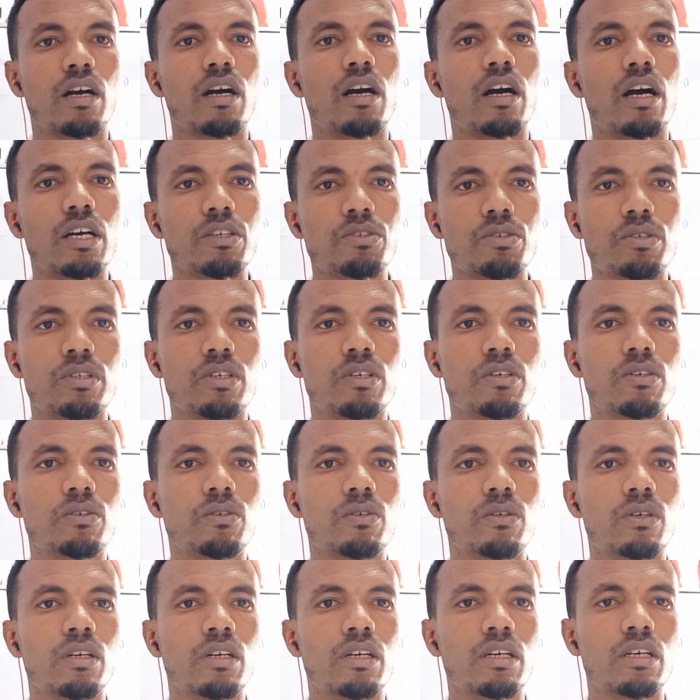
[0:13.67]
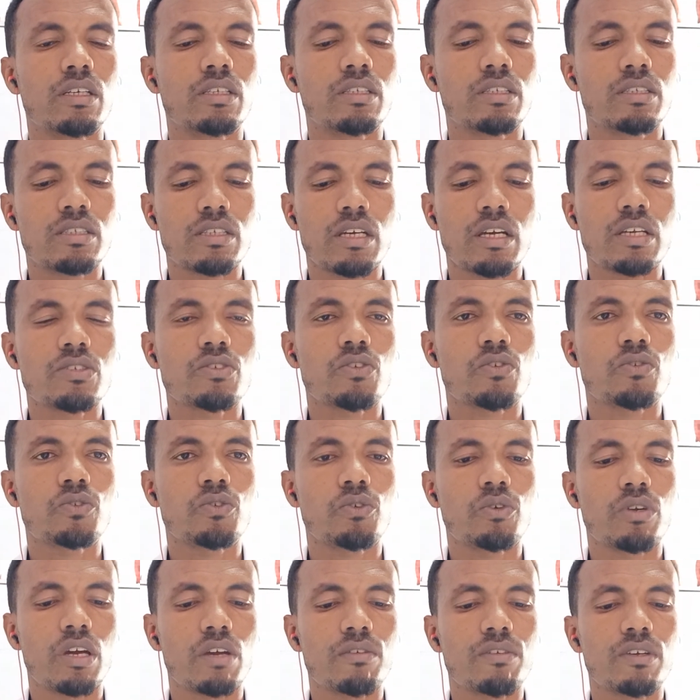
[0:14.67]
As you know, the science of
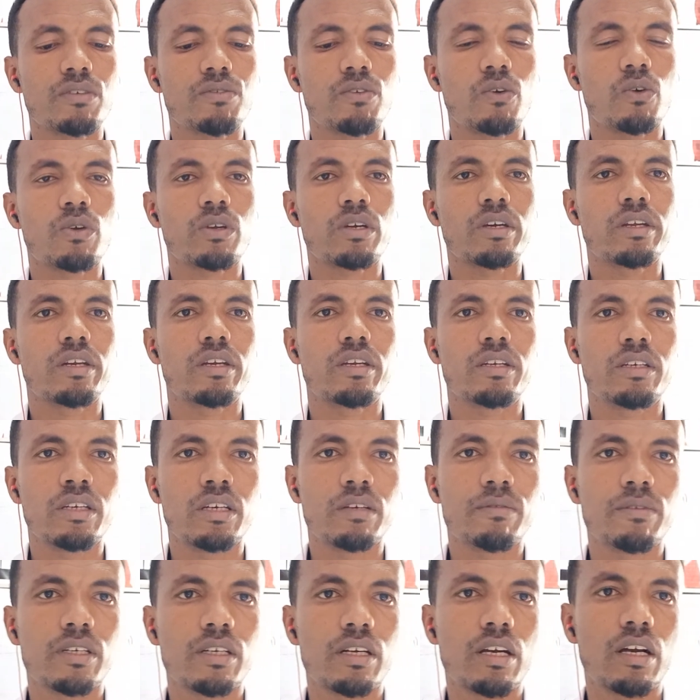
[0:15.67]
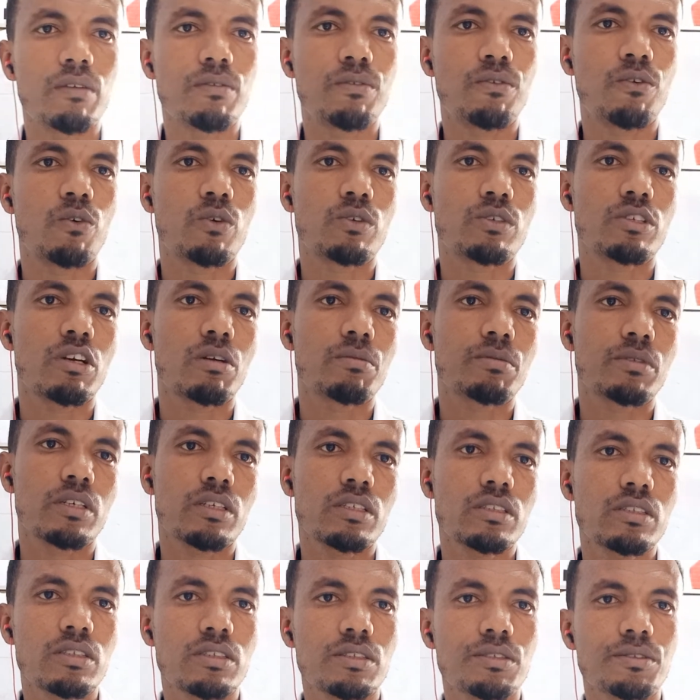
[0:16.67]
geography for grade 11 have 4
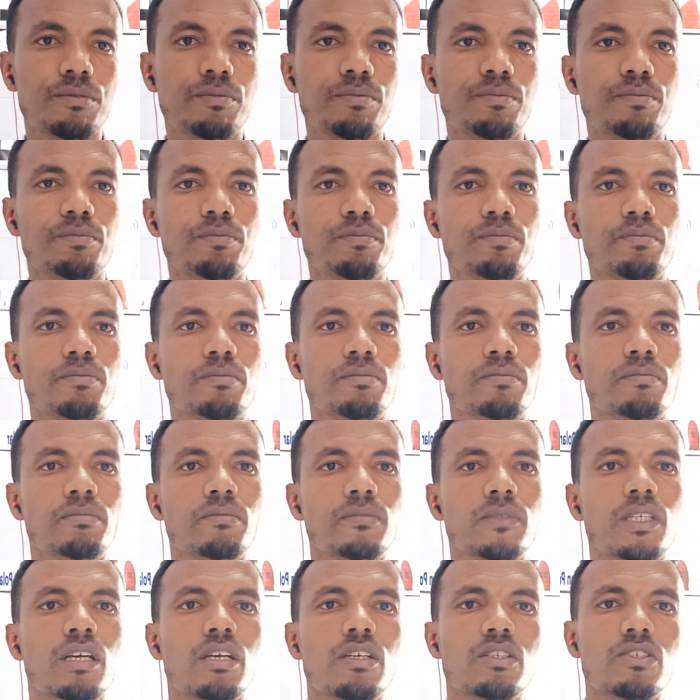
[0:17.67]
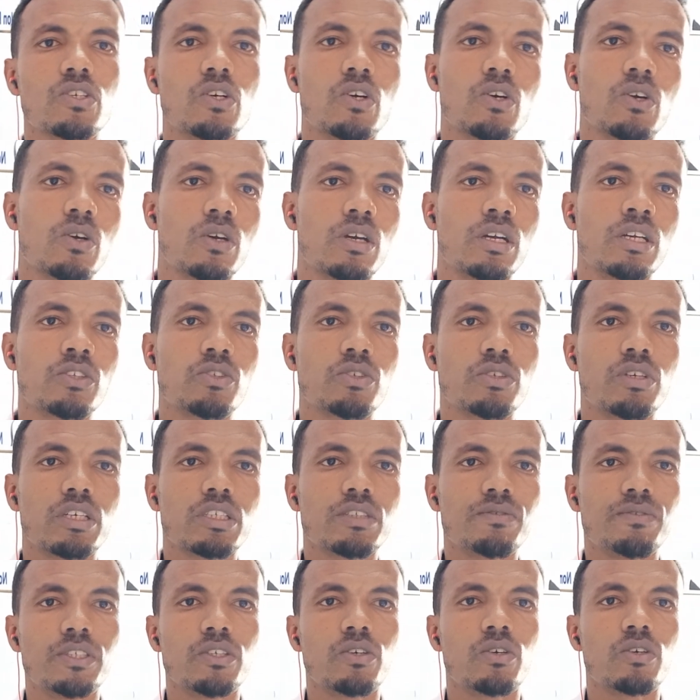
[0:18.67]
chapters. So in today's
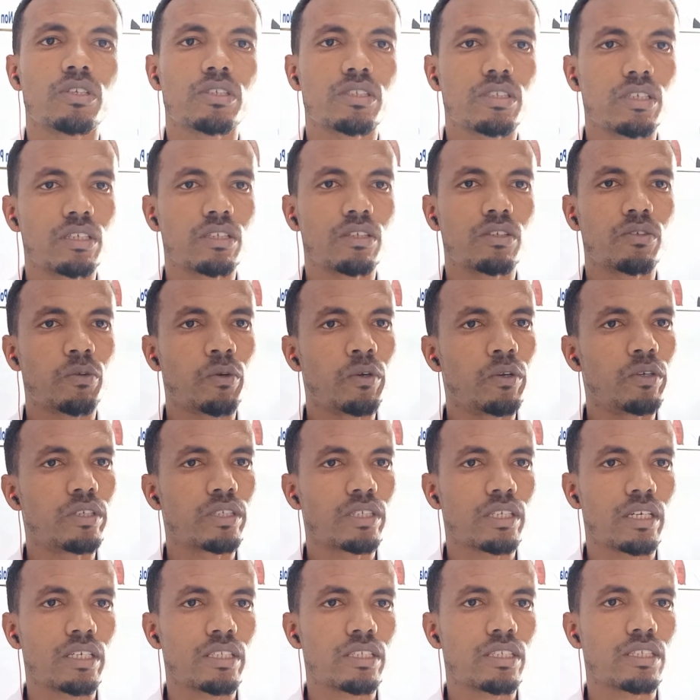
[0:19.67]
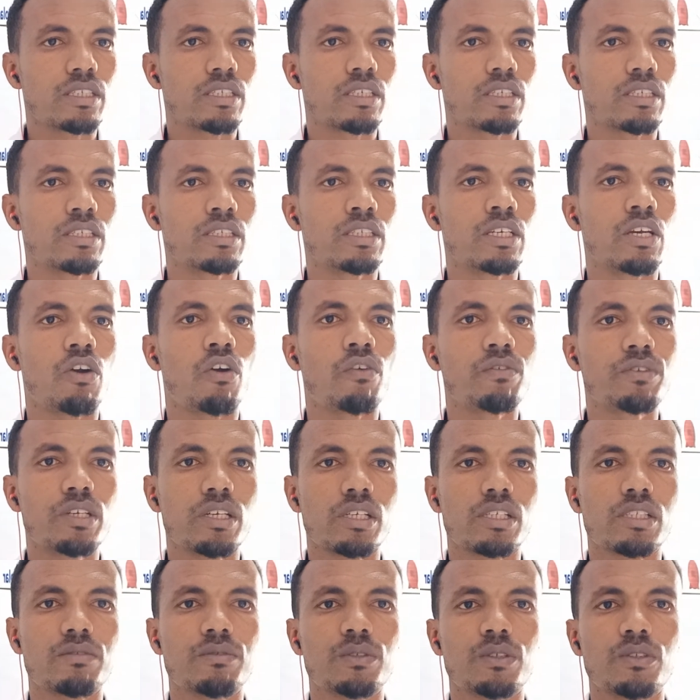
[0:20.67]
video lesson, we will discuss the
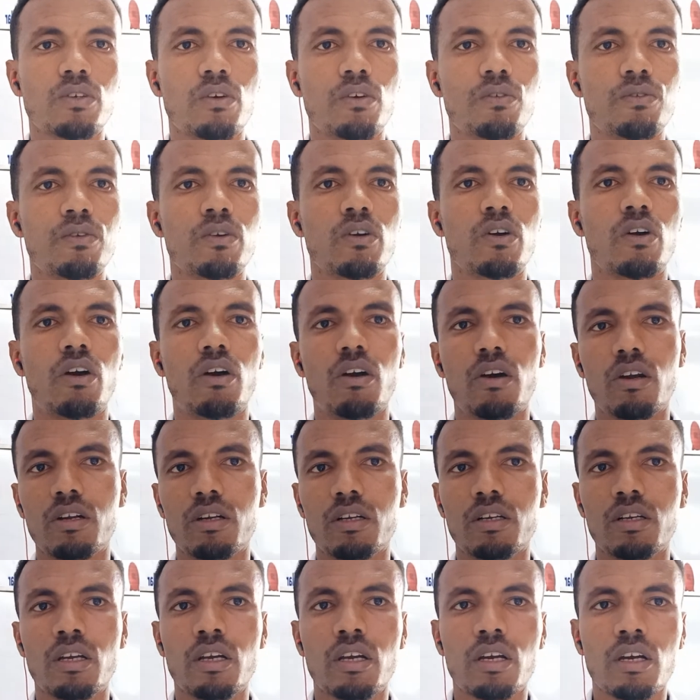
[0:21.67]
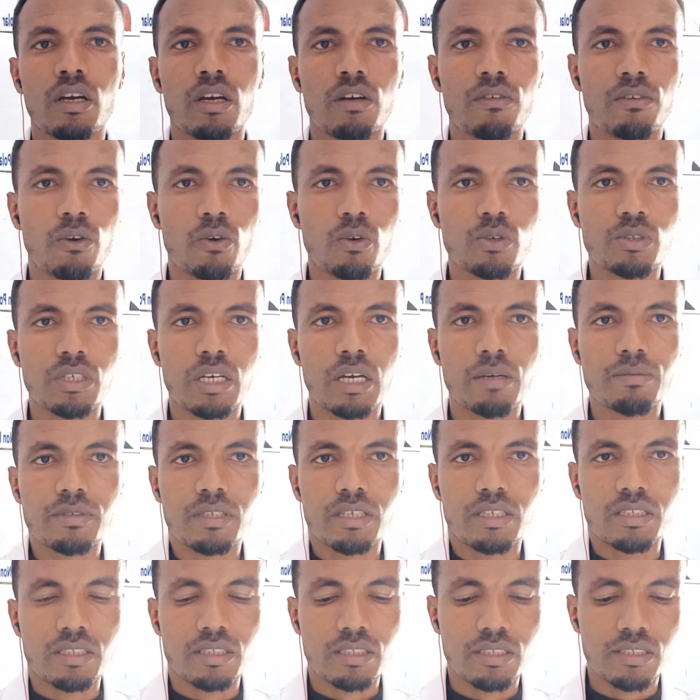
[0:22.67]
objectives of all 4
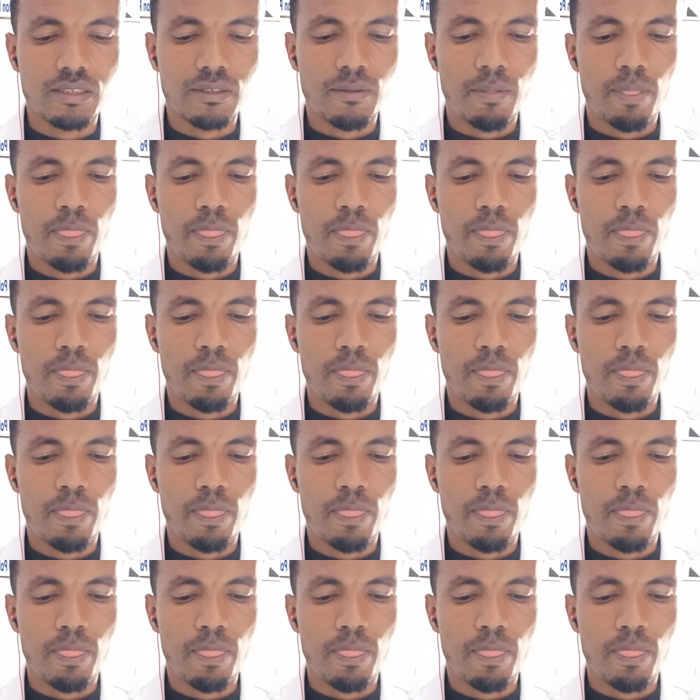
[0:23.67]
chapters.